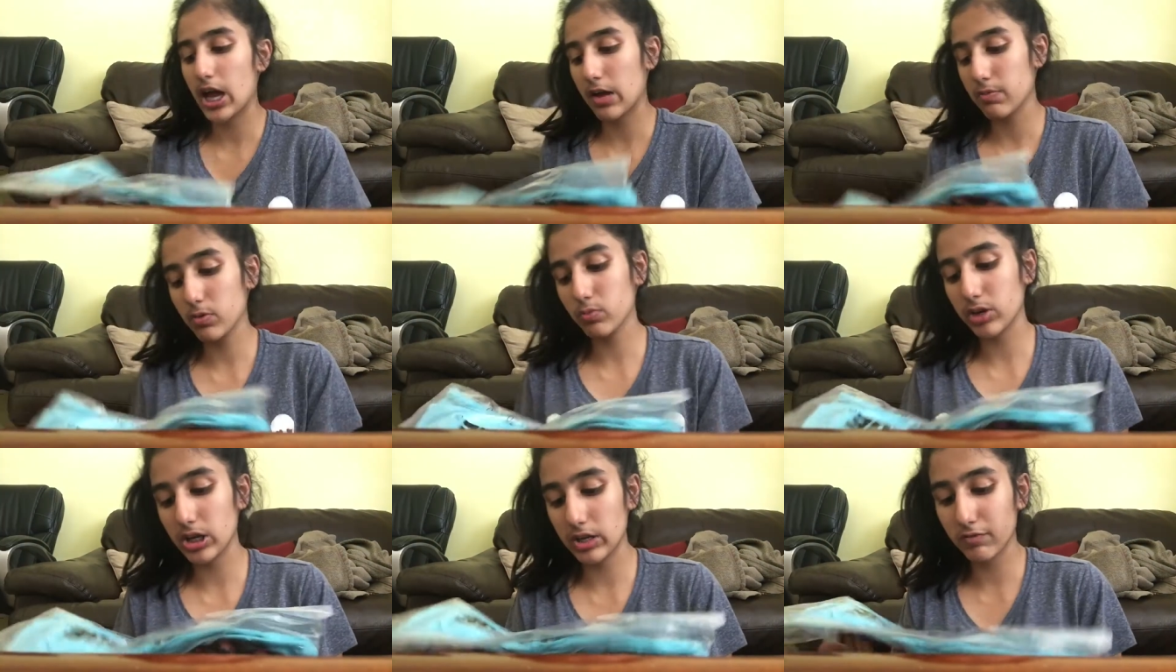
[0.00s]
I've been
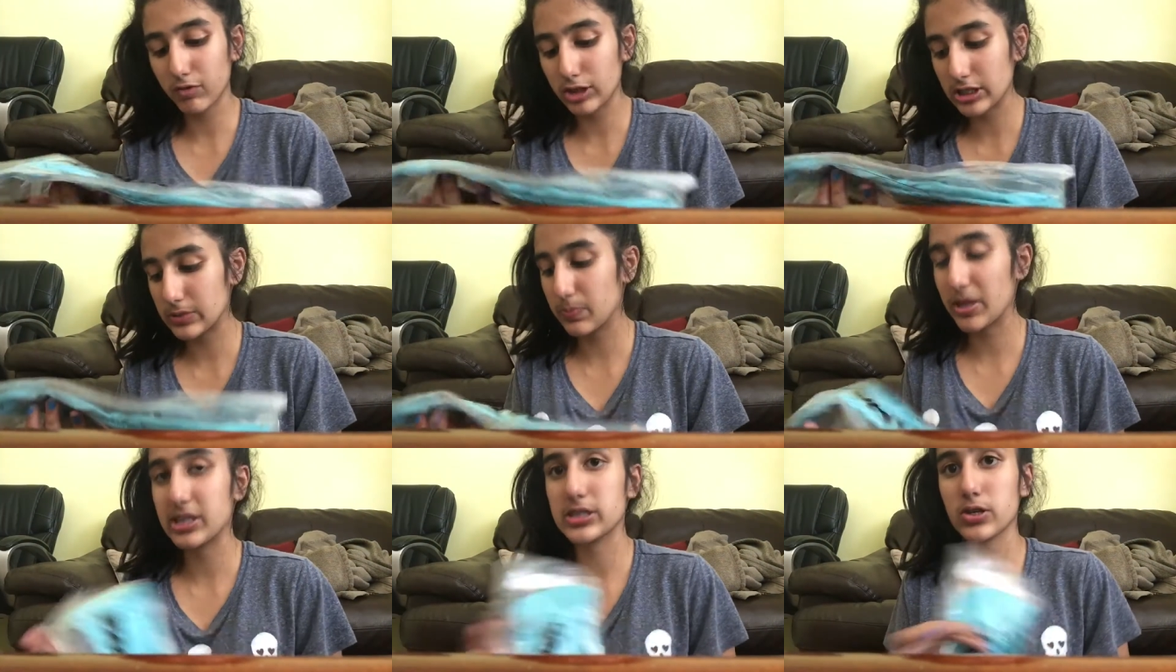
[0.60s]
waiting for this
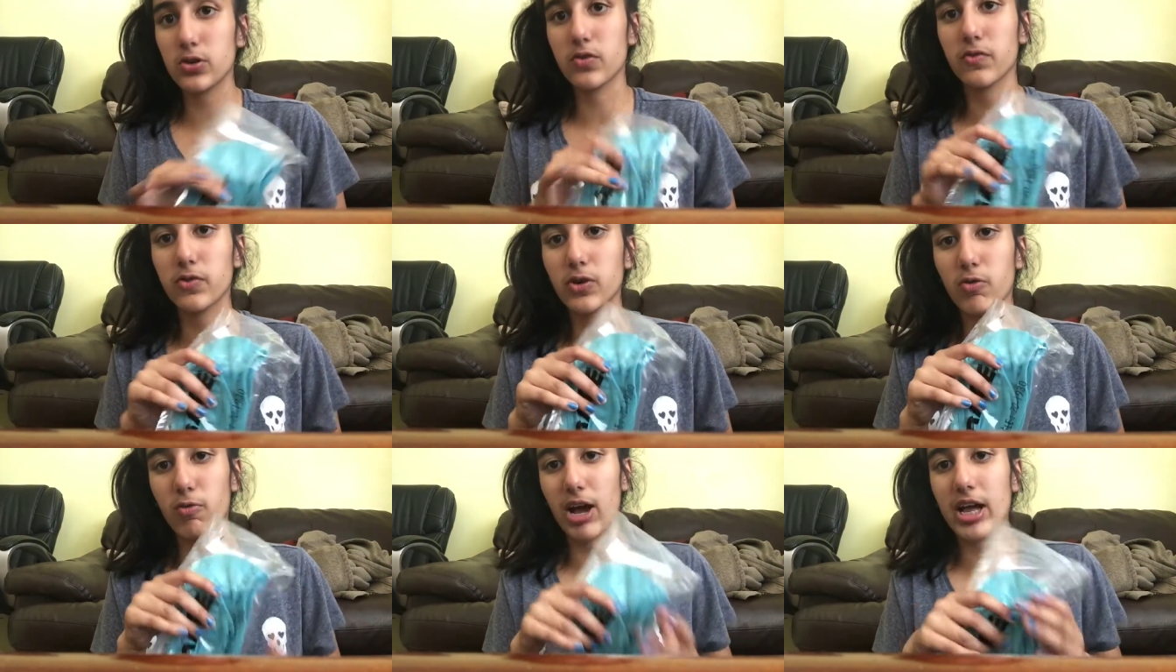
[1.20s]
bandeau for
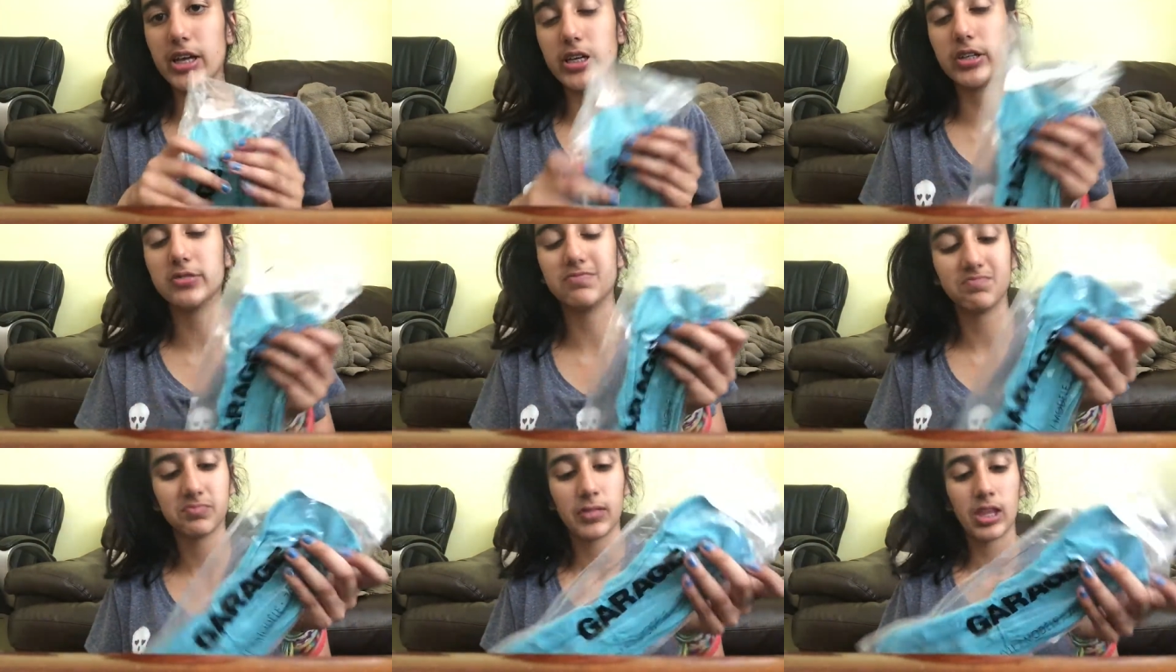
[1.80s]
a while.
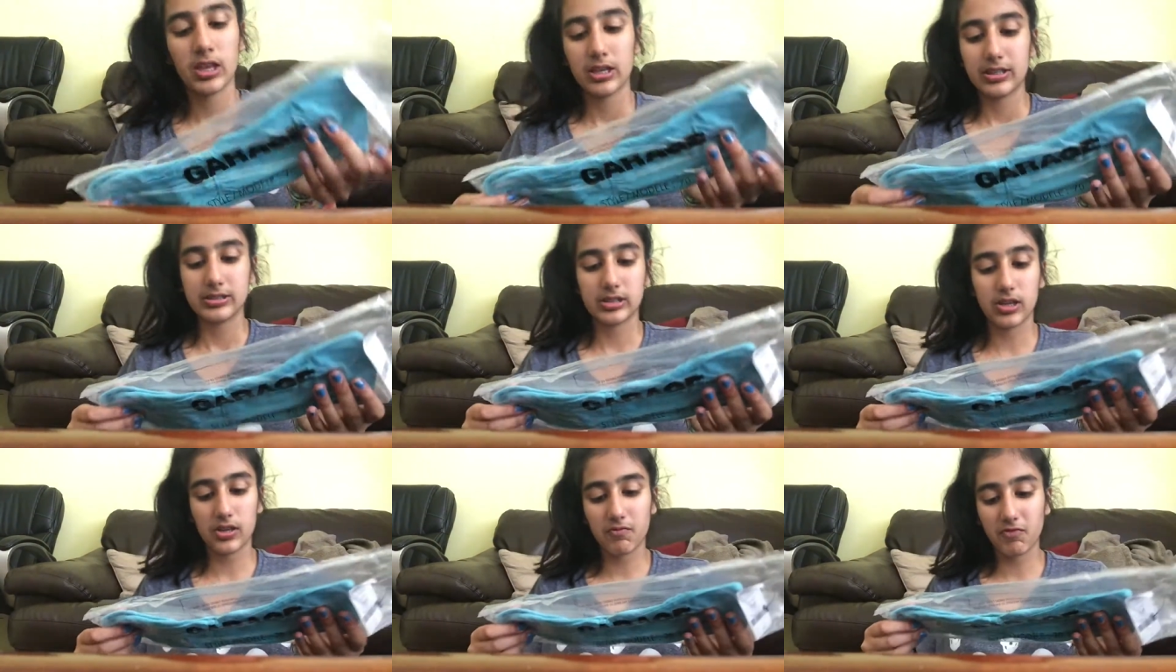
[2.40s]

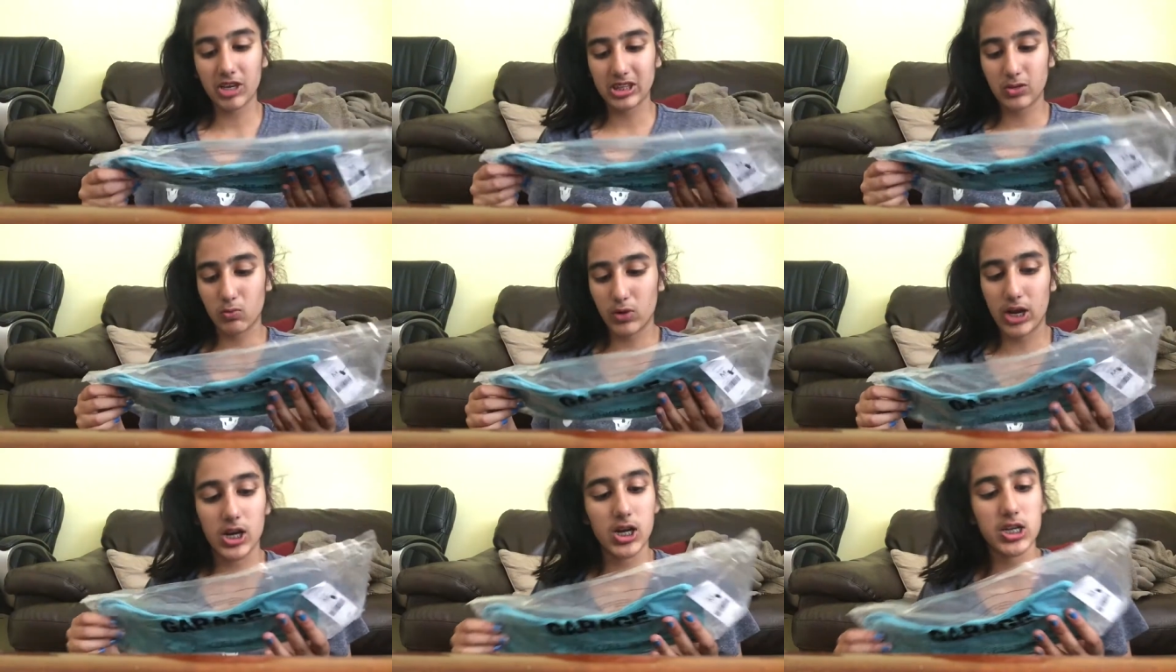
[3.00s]
Now I can finally
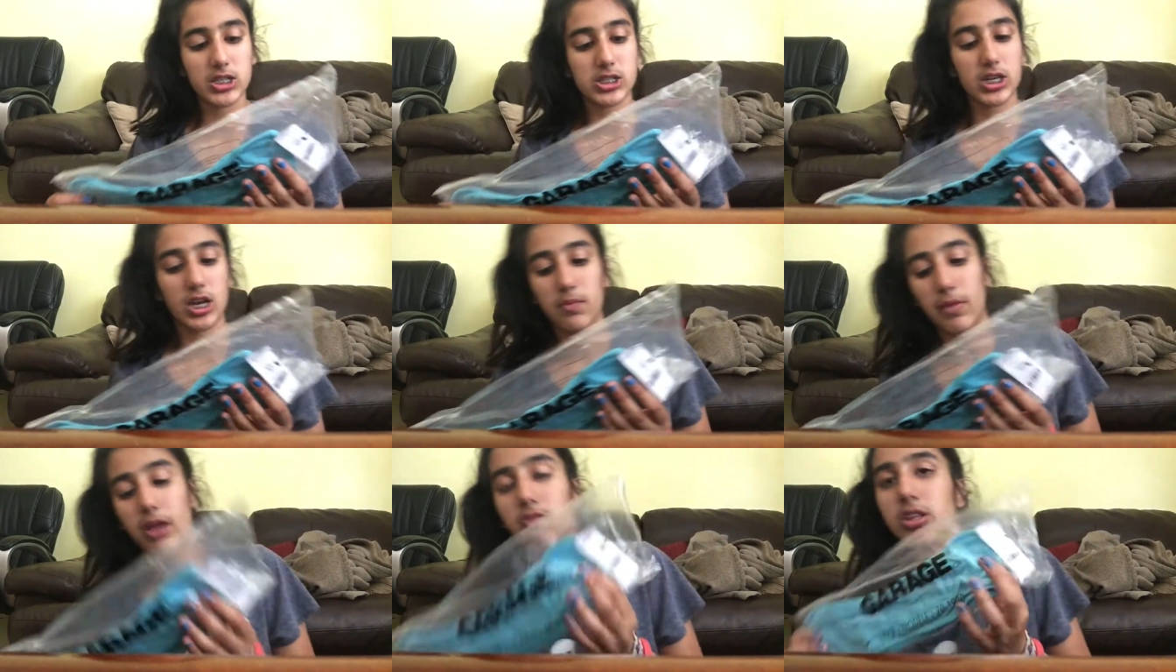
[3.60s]
wear it.
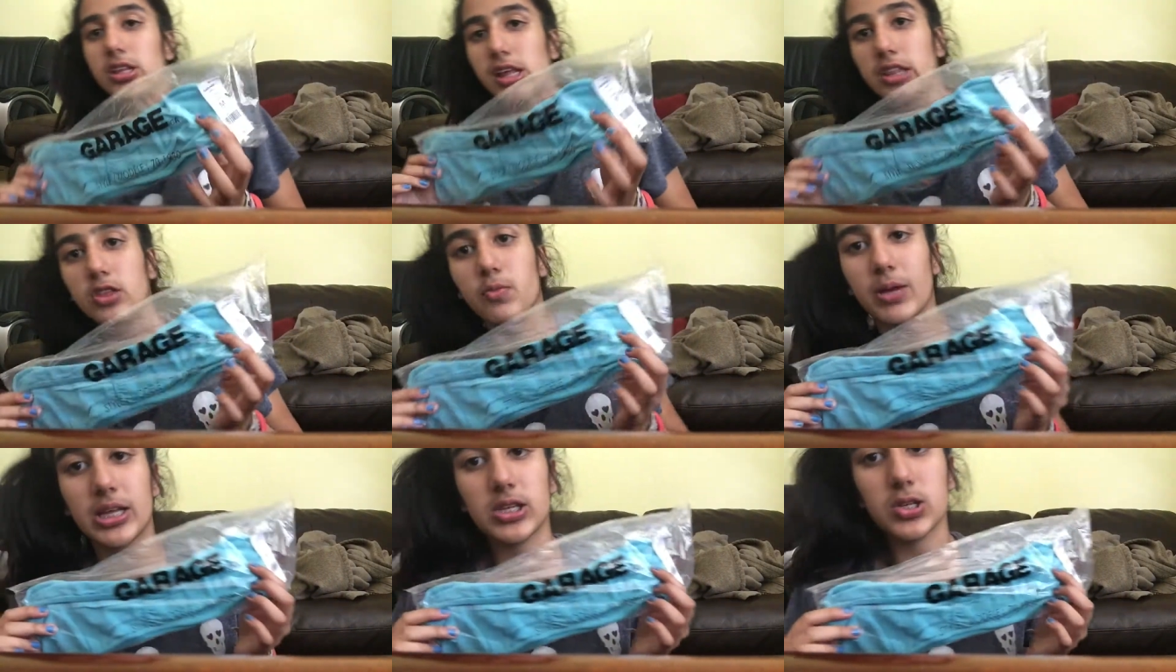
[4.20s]
Um, I really like
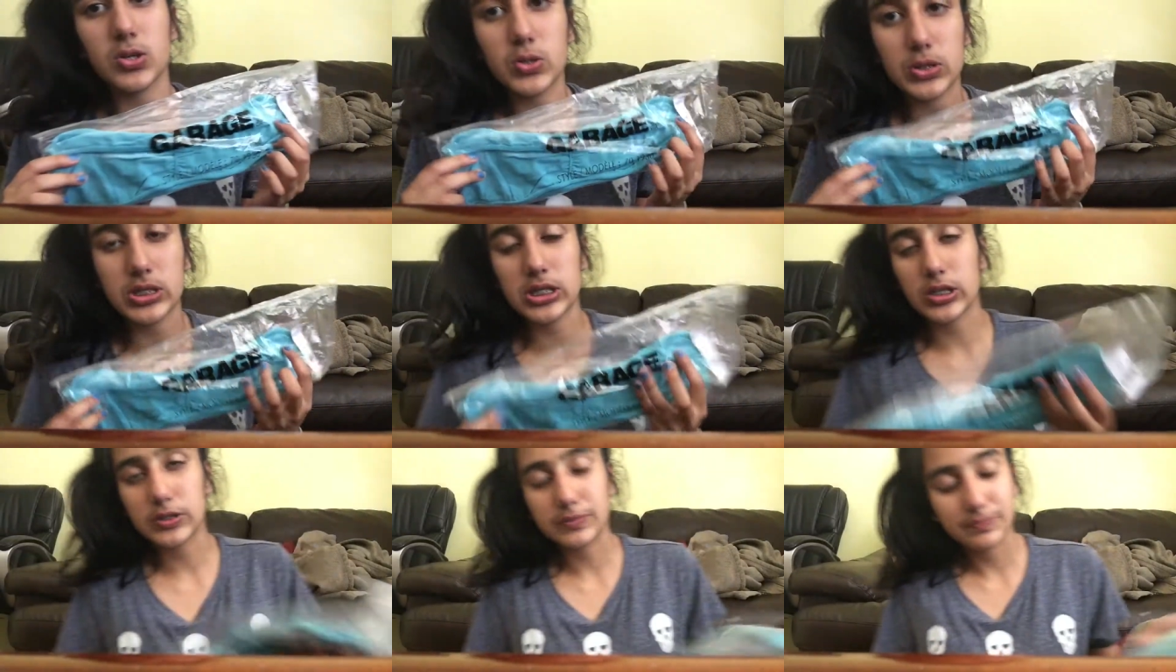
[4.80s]
their bandeaus,
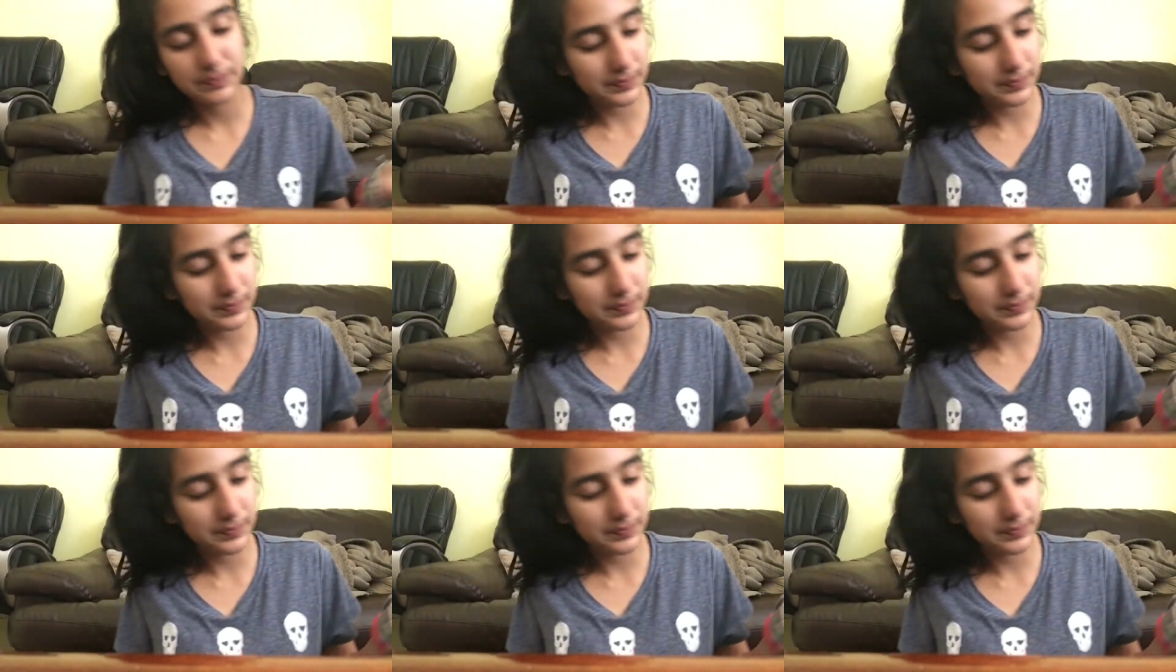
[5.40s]
so.